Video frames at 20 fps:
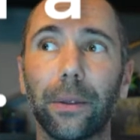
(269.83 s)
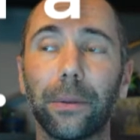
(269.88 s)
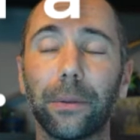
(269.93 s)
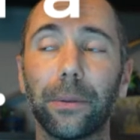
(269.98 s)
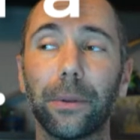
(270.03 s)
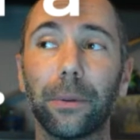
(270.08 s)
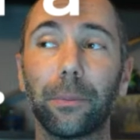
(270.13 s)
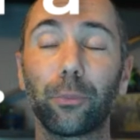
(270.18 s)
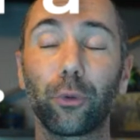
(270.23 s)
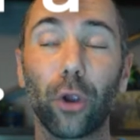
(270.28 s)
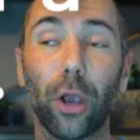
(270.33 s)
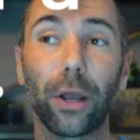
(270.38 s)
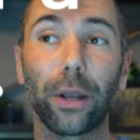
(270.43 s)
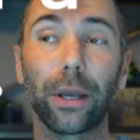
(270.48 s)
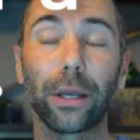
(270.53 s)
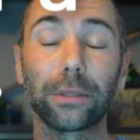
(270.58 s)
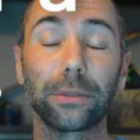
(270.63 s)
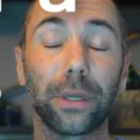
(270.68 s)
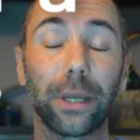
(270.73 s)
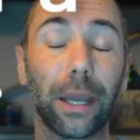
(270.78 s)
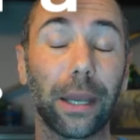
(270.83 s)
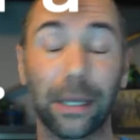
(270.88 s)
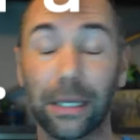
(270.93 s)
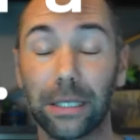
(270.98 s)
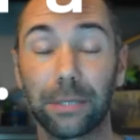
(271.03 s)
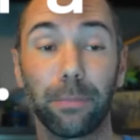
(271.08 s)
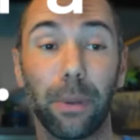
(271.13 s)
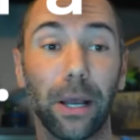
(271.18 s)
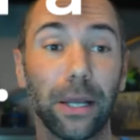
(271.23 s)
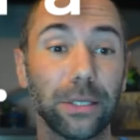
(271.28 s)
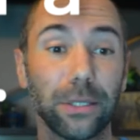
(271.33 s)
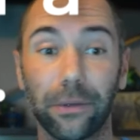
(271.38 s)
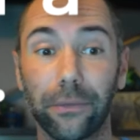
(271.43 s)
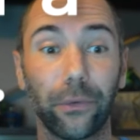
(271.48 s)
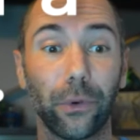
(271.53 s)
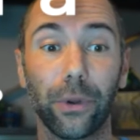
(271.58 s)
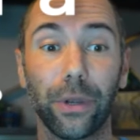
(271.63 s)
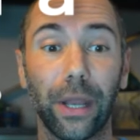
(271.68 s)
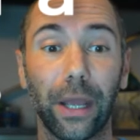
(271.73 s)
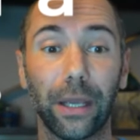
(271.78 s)
the product, I guess positive
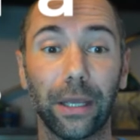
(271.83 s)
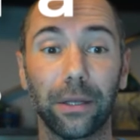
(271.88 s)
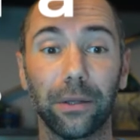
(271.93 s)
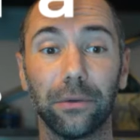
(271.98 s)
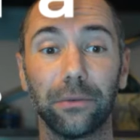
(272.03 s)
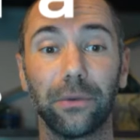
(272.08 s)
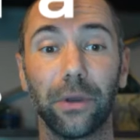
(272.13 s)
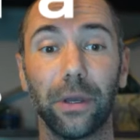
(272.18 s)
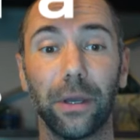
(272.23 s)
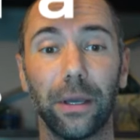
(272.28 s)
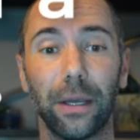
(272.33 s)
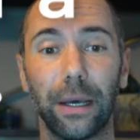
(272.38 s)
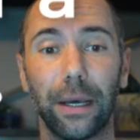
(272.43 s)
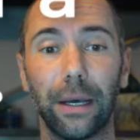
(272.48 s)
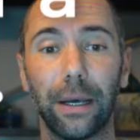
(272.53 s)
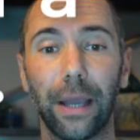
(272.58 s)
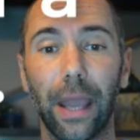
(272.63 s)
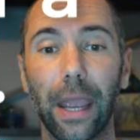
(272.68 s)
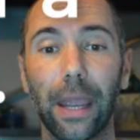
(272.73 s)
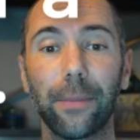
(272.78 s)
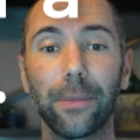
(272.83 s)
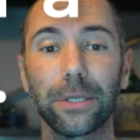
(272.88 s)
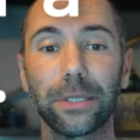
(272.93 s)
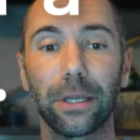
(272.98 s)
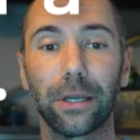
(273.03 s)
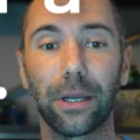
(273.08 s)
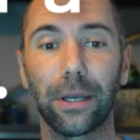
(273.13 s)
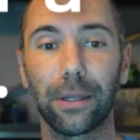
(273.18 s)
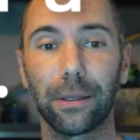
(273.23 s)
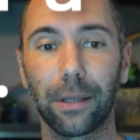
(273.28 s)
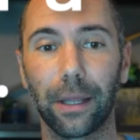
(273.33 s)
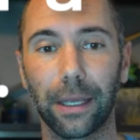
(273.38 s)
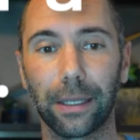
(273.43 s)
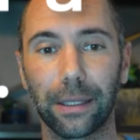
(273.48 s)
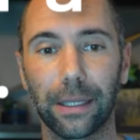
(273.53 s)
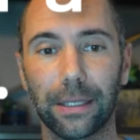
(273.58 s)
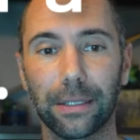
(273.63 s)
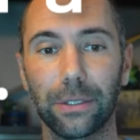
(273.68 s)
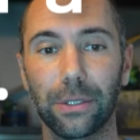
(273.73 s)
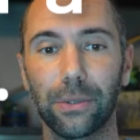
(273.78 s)
or negative, Amazon, like
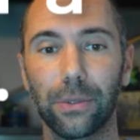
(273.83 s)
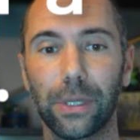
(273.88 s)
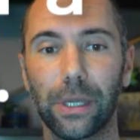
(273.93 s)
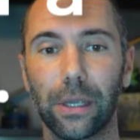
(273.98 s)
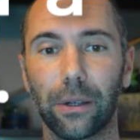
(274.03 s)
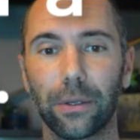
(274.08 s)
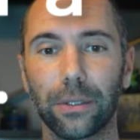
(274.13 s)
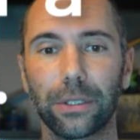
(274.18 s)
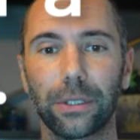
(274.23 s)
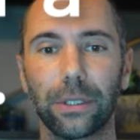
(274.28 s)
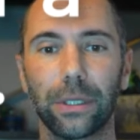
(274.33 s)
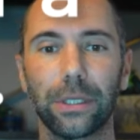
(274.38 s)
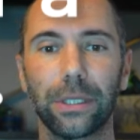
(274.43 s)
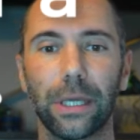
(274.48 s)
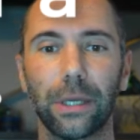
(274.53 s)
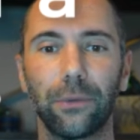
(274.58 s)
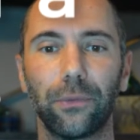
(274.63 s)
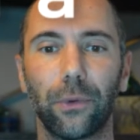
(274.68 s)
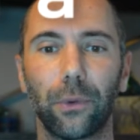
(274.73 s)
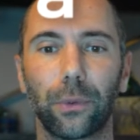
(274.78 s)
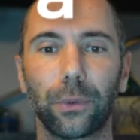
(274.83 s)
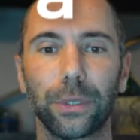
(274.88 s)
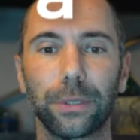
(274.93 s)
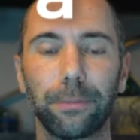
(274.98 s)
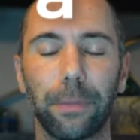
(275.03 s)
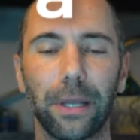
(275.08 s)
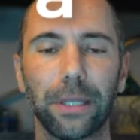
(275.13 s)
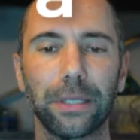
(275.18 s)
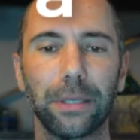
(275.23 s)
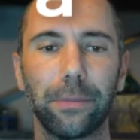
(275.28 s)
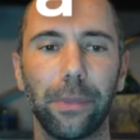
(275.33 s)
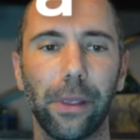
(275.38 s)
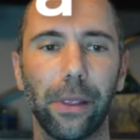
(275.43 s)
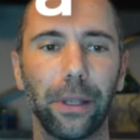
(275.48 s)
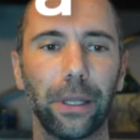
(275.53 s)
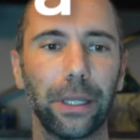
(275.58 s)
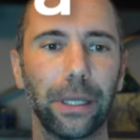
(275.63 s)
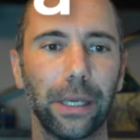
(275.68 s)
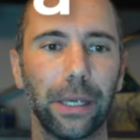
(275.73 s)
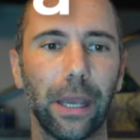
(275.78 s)
they do here, is going to take full
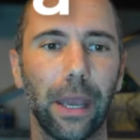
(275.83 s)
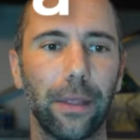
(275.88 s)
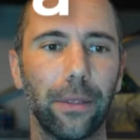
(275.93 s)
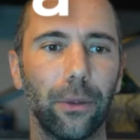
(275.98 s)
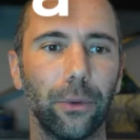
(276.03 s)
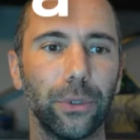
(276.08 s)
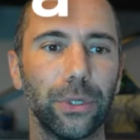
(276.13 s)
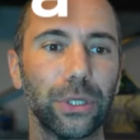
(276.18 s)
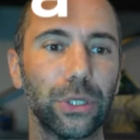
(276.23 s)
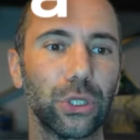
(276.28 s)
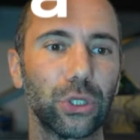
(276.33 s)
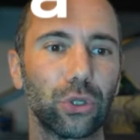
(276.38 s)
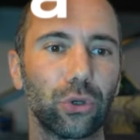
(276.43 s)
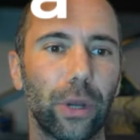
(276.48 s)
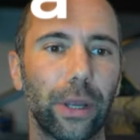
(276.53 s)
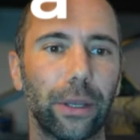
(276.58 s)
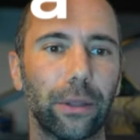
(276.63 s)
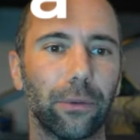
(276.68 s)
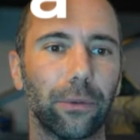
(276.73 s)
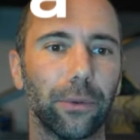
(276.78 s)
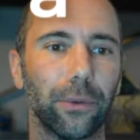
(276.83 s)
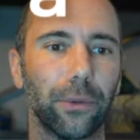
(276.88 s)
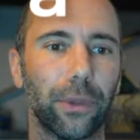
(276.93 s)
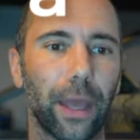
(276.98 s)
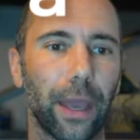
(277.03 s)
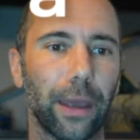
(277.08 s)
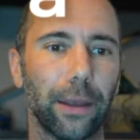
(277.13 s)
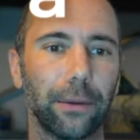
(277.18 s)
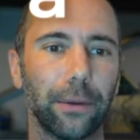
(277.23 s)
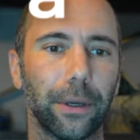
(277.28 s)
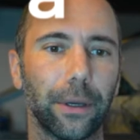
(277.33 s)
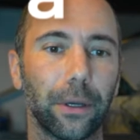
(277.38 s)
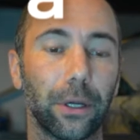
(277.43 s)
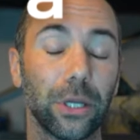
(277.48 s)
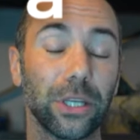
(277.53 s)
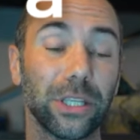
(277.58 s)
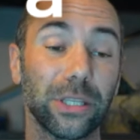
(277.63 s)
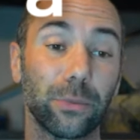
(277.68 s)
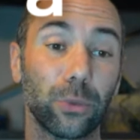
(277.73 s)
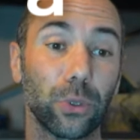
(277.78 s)
responsibility, and they'll just strike through that.
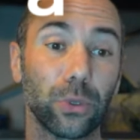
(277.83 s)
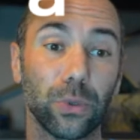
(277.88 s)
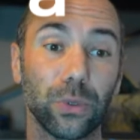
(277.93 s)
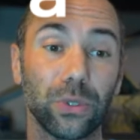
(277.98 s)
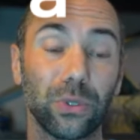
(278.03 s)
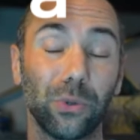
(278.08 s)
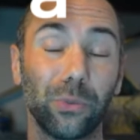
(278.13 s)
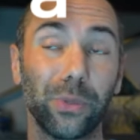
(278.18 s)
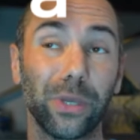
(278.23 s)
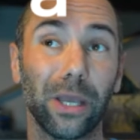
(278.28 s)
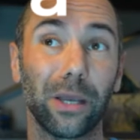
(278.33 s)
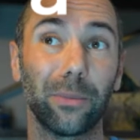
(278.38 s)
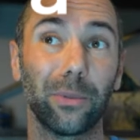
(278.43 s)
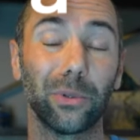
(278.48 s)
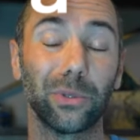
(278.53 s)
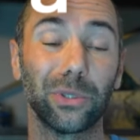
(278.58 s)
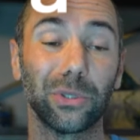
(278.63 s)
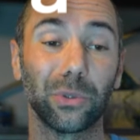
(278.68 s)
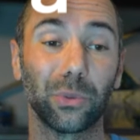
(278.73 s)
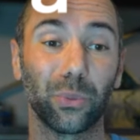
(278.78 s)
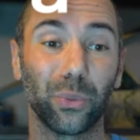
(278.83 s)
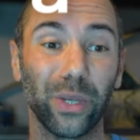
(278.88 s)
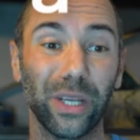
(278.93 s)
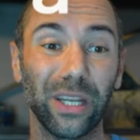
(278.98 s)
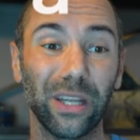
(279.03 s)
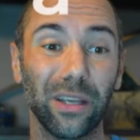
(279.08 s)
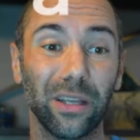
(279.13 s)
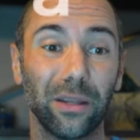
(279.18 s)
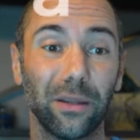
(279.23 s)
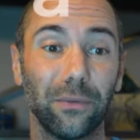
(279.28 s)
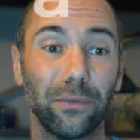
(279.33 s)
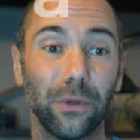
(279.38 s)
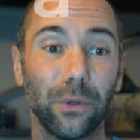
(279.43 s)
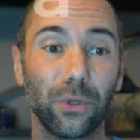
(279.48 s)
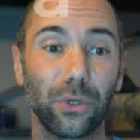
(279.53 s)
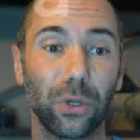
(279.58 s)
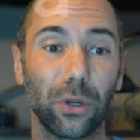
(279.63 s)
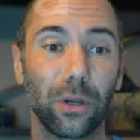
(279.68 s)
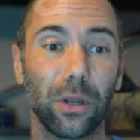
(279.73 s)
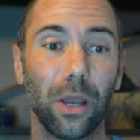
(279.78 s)
Customers will still be able to read it in the
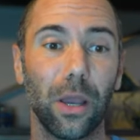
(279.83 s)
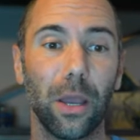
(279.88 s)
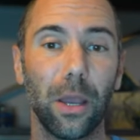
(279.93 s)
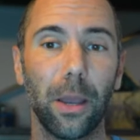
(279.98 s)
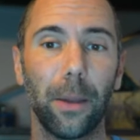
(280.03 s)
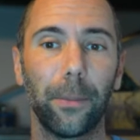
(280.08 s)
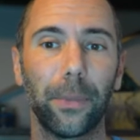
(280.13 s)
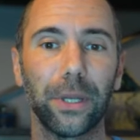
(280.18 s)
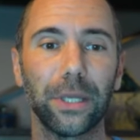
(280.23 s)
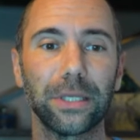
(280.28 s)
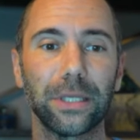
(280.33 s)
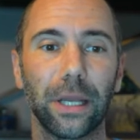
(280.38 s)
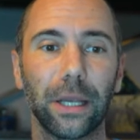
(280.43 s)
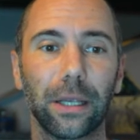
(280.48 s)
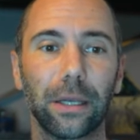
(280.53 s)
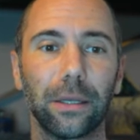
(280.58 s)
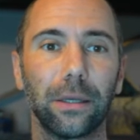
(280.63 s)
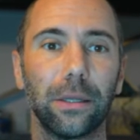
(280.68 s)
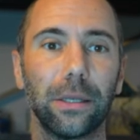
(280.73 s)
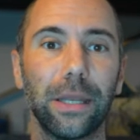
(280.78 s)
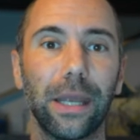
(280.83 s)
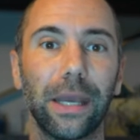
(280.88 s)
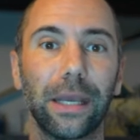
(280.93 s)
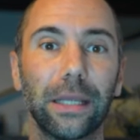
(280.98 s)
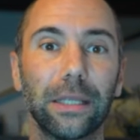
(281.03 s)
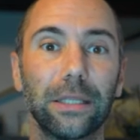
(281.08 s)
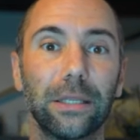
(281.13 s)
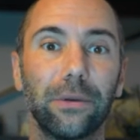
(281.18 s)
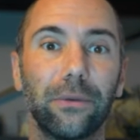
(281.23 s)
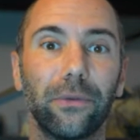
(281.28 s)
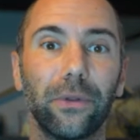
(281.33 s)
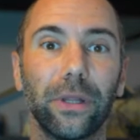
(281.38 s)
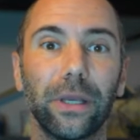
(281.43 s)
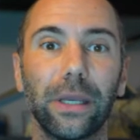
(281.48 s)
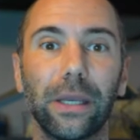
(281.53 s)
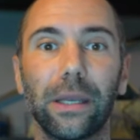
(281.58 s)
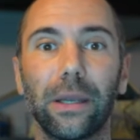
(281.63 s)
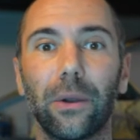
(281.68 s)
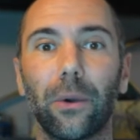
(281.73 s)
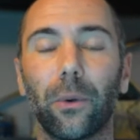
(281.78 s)
future, but it's not going to
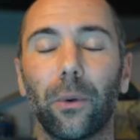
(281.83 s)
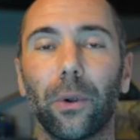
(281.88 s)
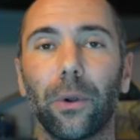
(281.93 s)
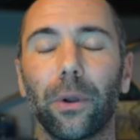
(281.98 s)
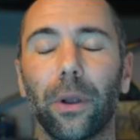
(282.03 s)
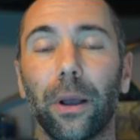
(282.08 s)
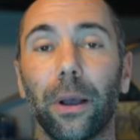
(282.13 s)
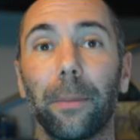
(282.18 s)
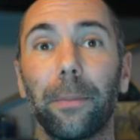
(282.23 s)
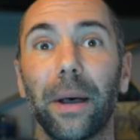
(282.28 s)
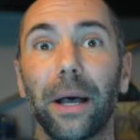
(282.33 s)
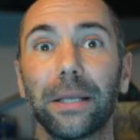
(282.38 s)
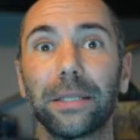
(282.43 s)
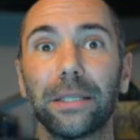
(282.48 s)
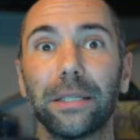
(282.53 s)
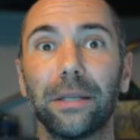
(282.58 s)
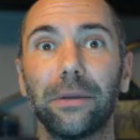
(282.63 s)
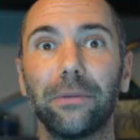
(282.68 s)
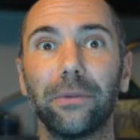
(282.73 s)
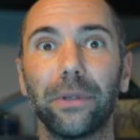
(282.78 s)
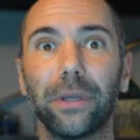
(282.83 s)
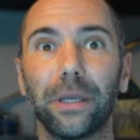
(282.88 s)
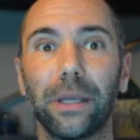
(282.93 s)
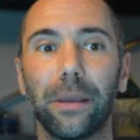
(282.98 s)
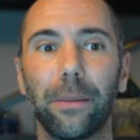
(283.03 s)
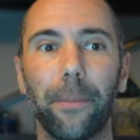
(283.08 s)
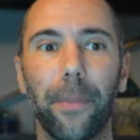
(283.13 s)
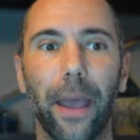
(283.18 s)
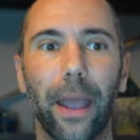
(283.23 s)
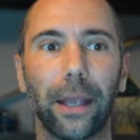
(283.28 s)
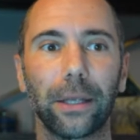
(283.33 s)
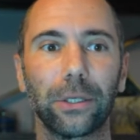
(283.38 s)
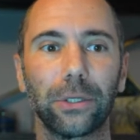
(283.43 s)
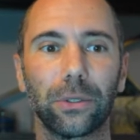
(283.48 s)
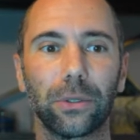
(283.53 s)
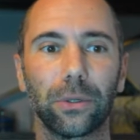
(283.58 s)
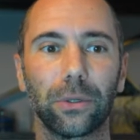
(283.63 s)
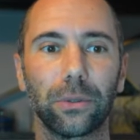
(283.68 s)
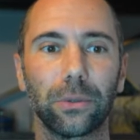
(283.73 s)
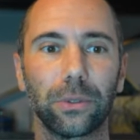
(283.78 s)
negatively or positively impact
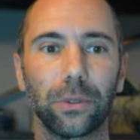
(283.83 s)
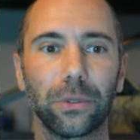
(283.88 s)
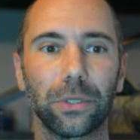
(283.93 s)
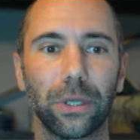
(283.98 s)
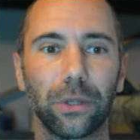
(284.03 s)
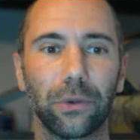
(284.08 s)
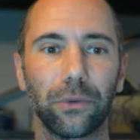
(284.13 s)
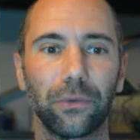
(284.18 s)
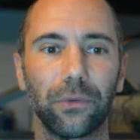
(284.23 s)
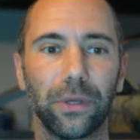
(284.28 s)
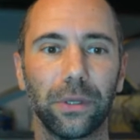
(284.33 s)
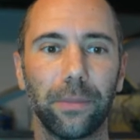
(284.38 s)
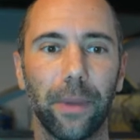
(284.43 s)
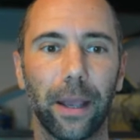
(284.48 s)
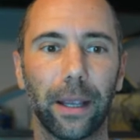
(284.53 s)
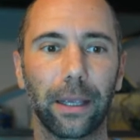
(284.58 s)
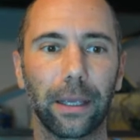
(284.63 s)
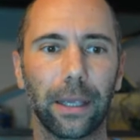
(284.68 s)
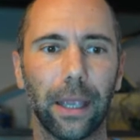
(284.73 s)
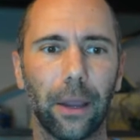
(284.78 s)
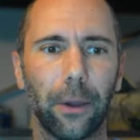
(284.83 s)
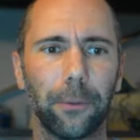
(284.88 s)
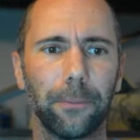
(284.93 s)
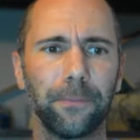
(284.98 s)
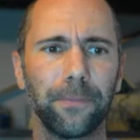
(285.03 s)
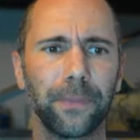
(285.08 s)
your seller feedback account.